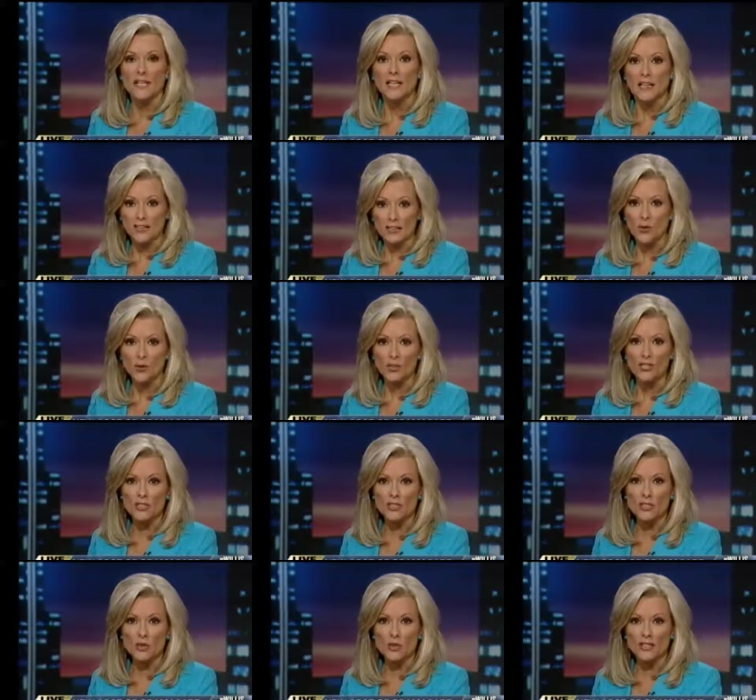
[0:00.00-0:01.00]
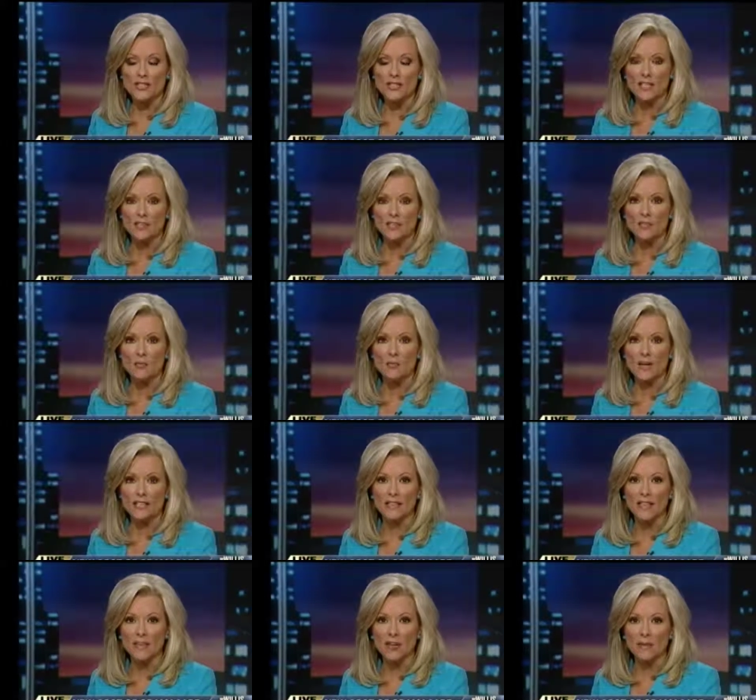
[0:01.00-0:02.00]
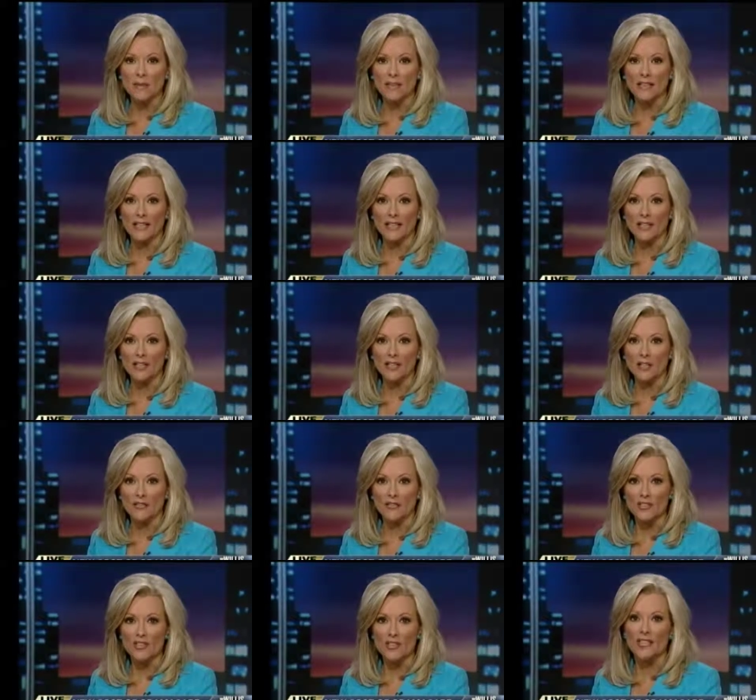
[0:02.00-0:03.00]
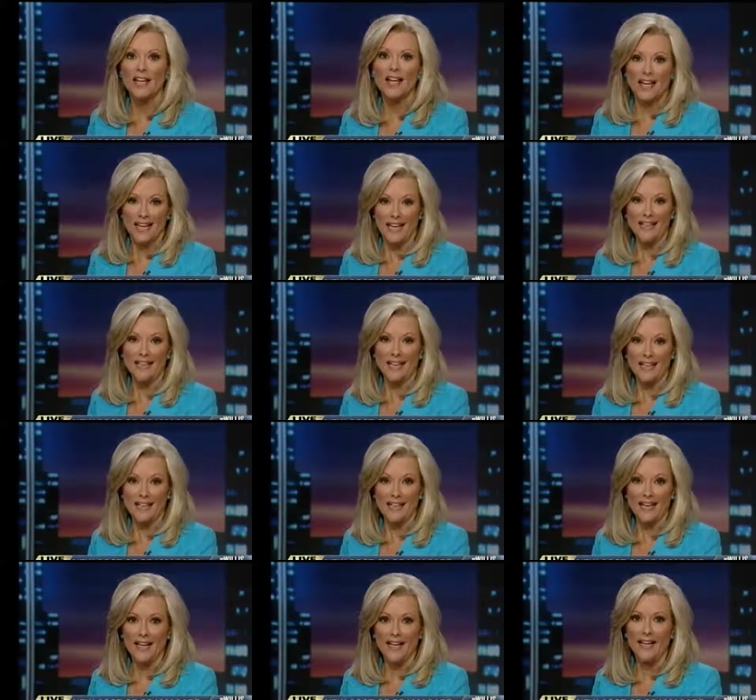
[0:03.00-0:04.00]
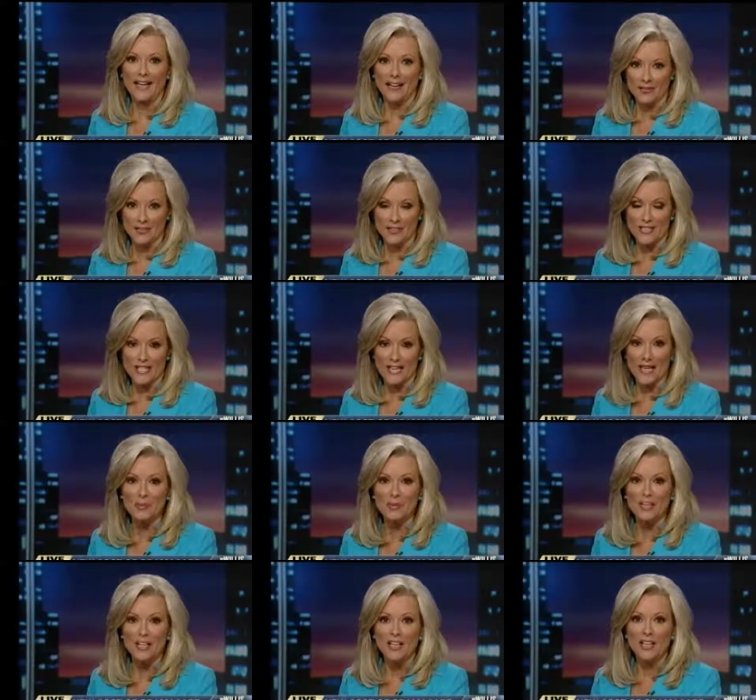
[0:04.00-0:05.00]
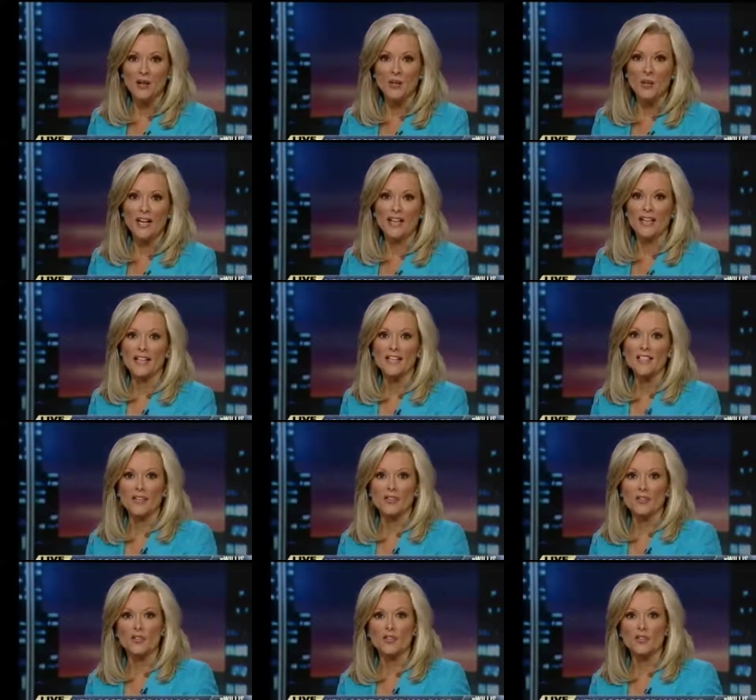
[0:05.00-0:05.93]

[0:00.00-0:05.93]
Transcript: That's according to the U.S. Centers for Medicare and Medicaid Services, aka Uncle Sam. Here to weigh in, Dr.